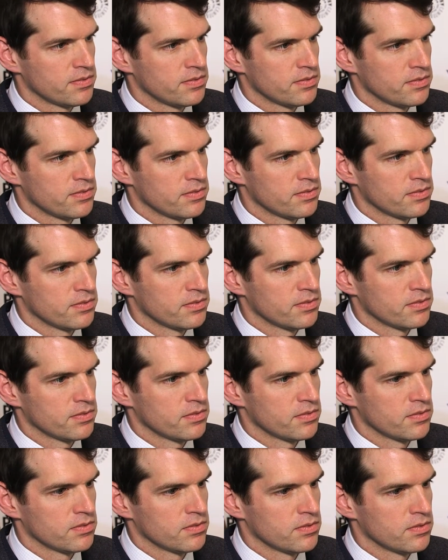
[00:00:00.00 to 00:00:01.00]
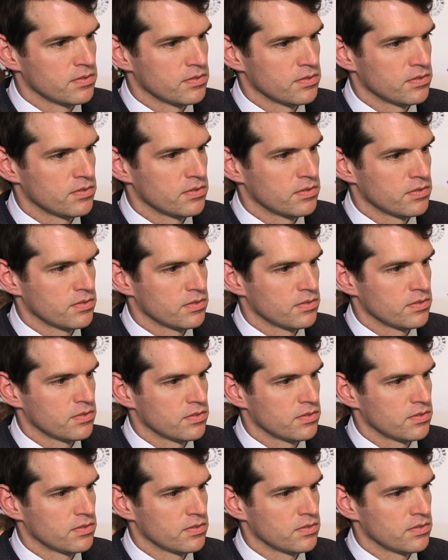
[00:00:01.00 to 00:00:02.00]

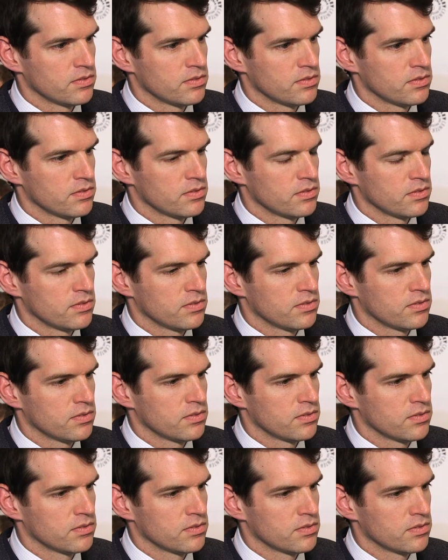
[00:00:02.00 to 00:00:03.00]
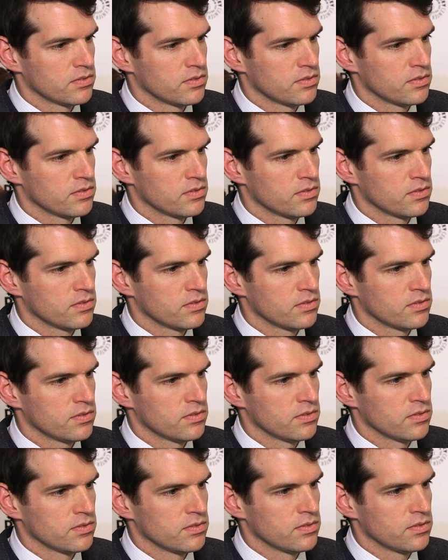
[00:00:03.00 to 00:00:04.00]

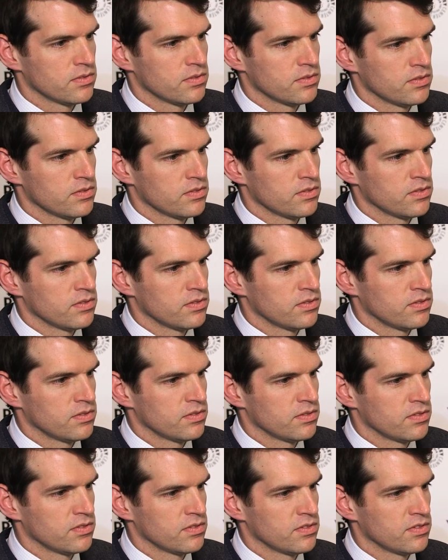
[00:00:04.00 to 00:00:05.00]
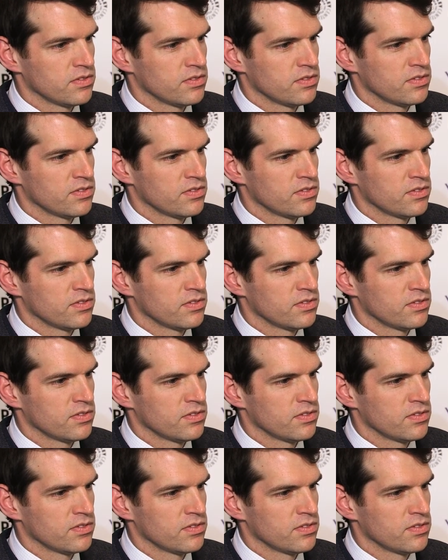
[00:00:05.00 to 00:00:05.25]
[no speech]